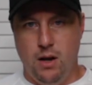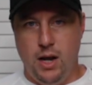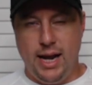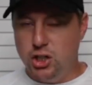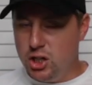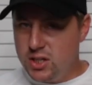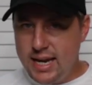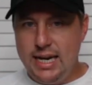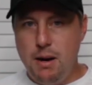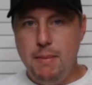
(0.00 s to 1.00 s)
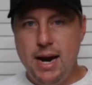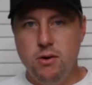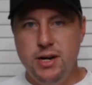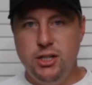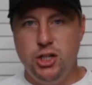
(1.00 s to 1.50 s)
And just like in a
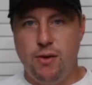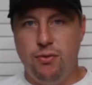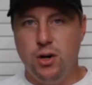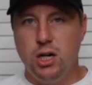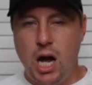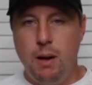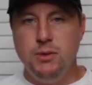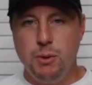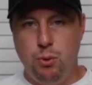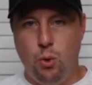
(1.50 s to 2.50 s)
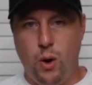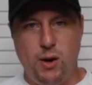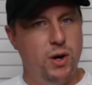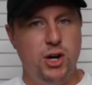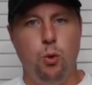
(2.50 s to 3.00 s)
marriage, there comes a point
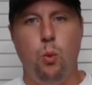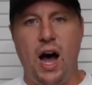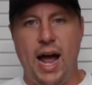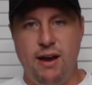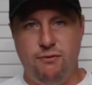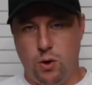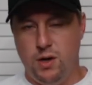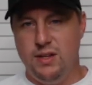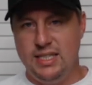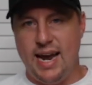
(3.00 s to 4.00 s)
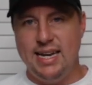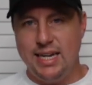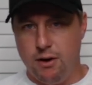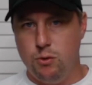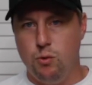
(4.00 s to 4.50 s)
where your wife, or in this case,
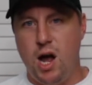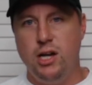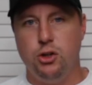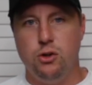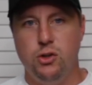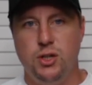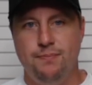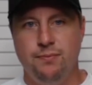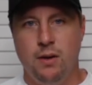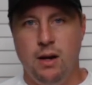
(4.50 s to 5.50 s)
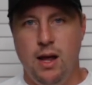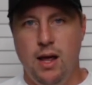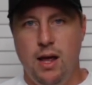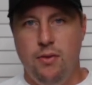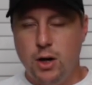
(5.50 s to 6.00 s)
Aaron Rodgers,
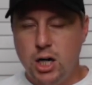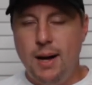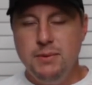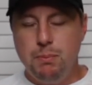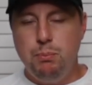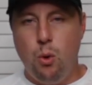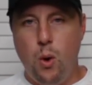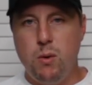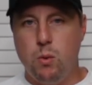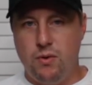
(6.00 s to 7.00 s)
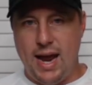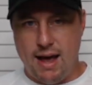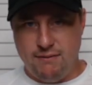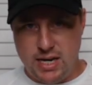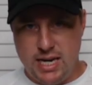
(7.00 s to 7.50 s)
there comes a point where they
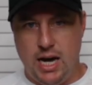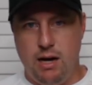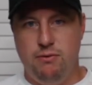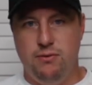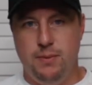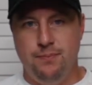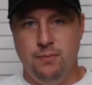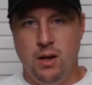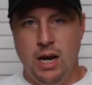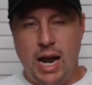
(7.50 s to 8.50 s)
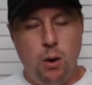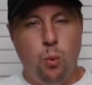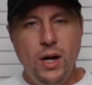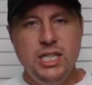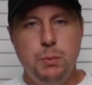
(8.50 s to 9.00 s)
have enough. And
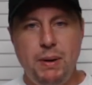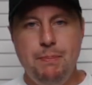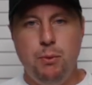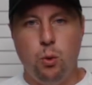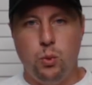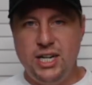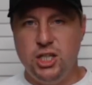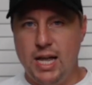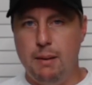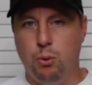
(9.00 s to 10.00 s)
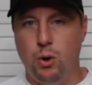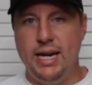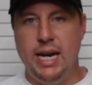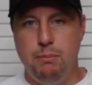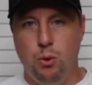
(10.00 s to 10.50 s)
once people reach that
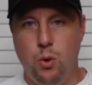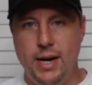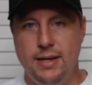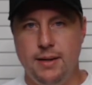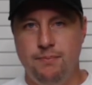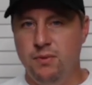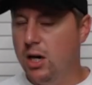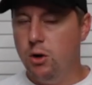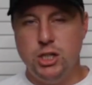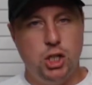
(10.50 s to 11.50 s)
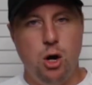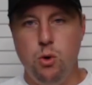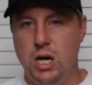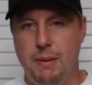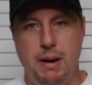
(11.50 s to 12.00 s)
breaking point, there is no
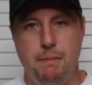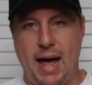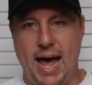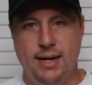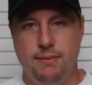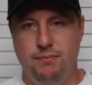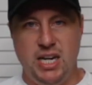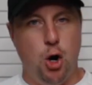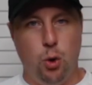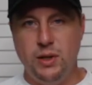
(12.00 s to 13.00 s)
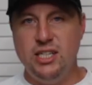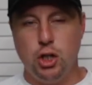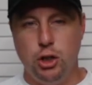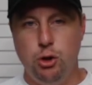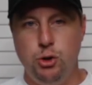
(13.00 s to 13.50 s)
coming back. The only
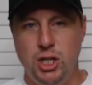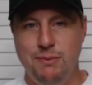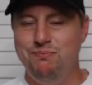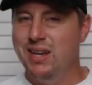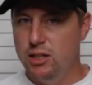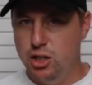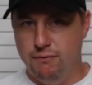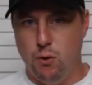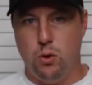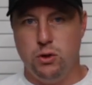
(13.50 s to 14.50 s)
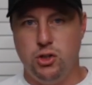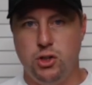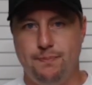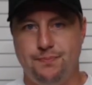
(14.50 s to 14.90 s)
solution, divorce.